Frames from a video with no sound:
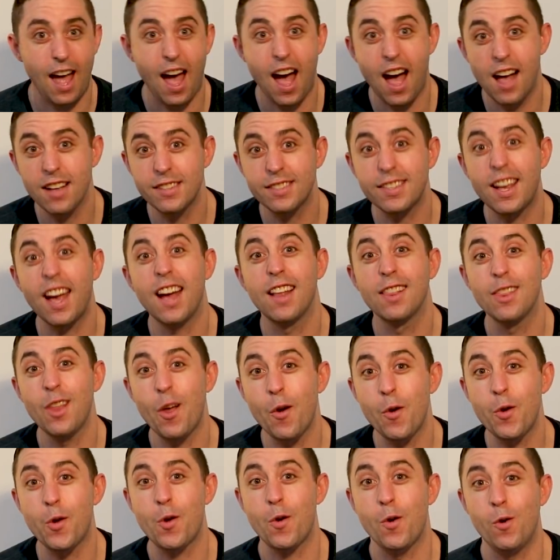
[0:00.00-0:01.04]
Ask a
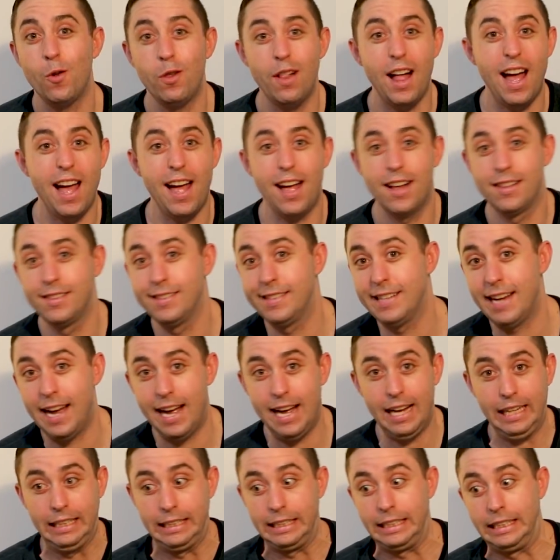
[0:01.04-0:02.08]
local and
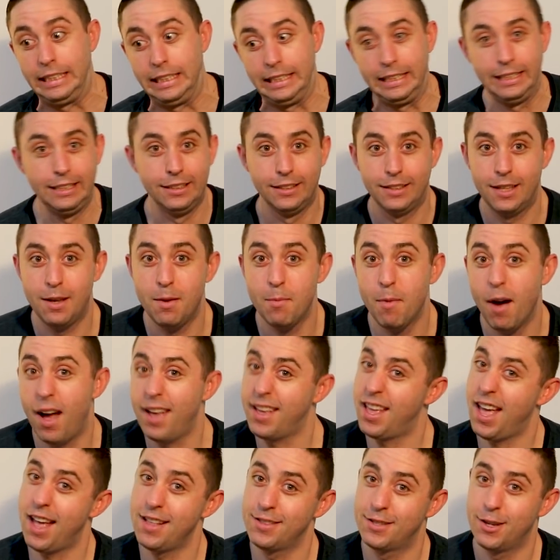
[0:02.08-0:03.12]
you
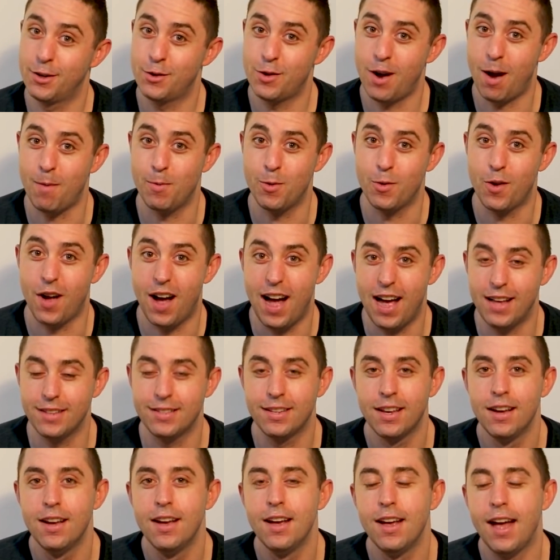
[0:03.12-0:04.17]
might get into trouble, guys.